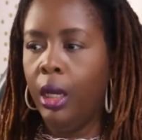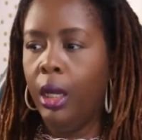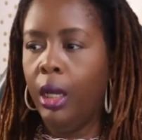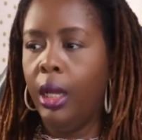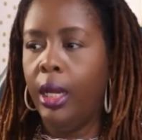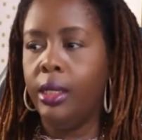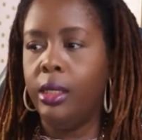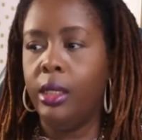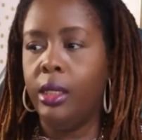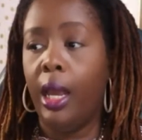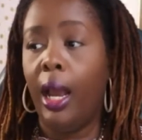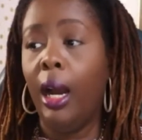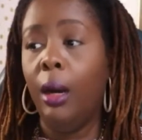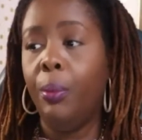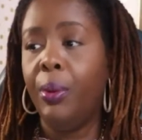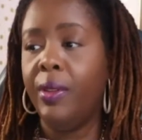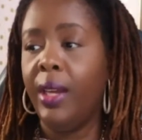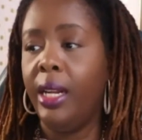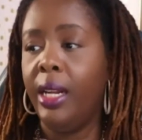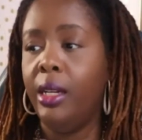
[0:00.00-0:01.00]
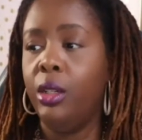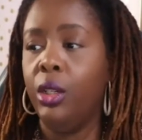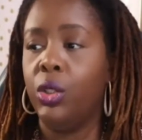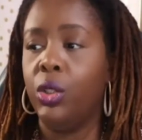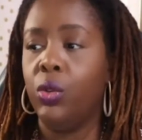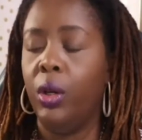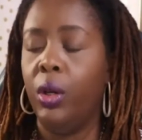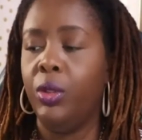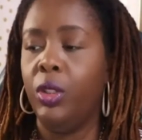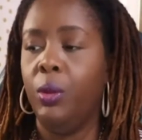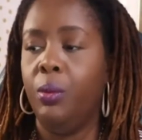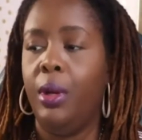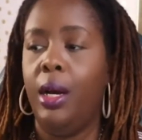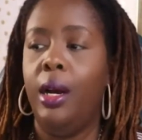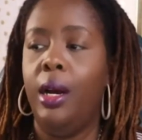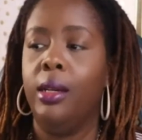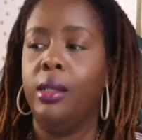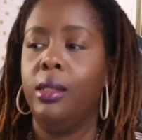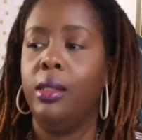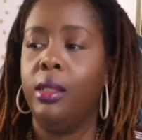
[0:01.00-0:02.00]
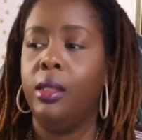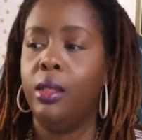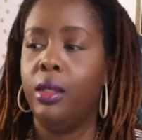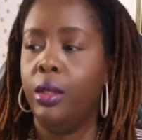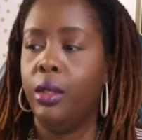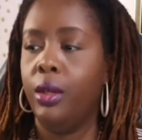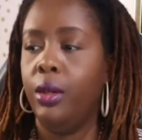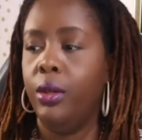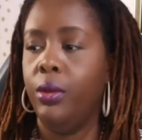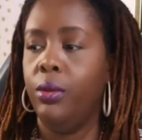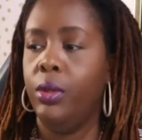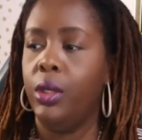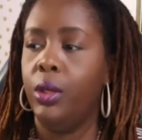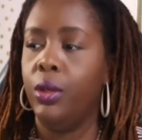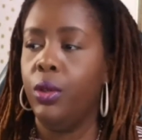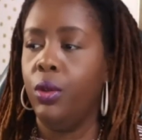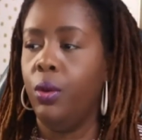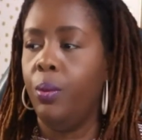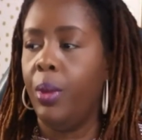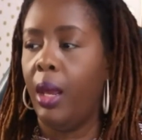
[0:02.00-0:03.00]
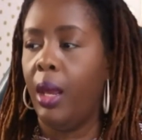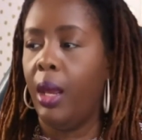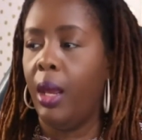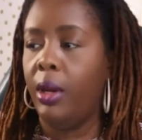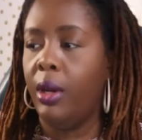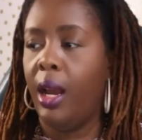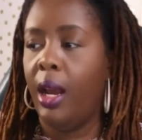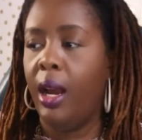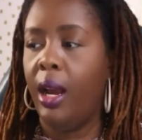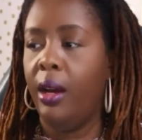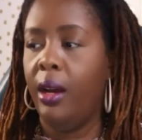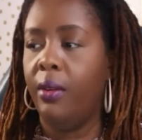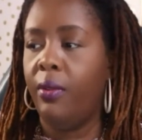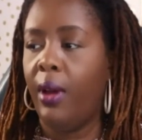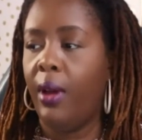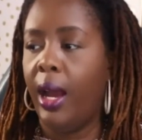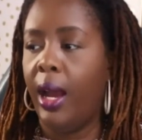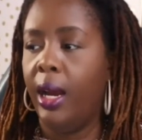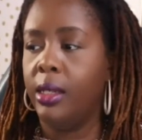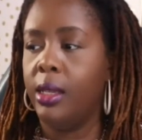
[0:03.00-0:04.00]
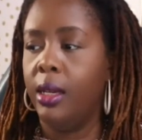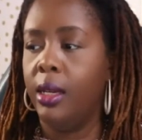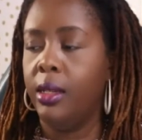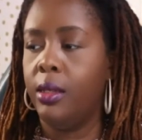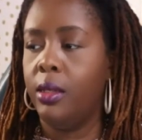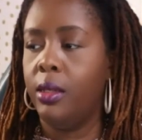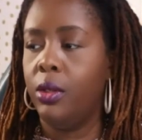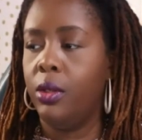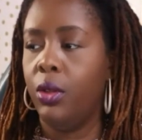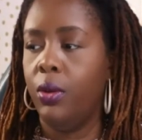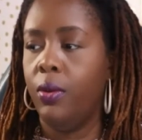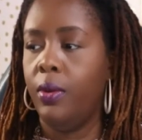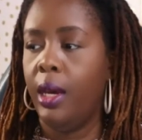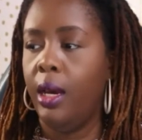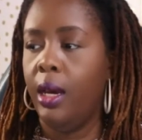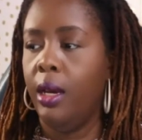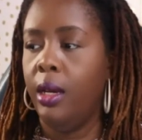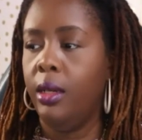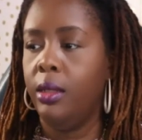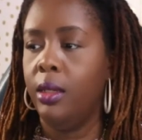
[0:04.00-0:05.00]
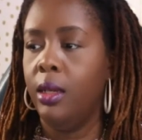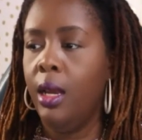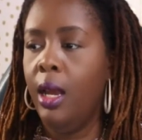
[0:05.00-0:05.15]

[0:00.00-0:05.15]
Let's see. I'll put that in the description box too, so you'll be able to have access to that.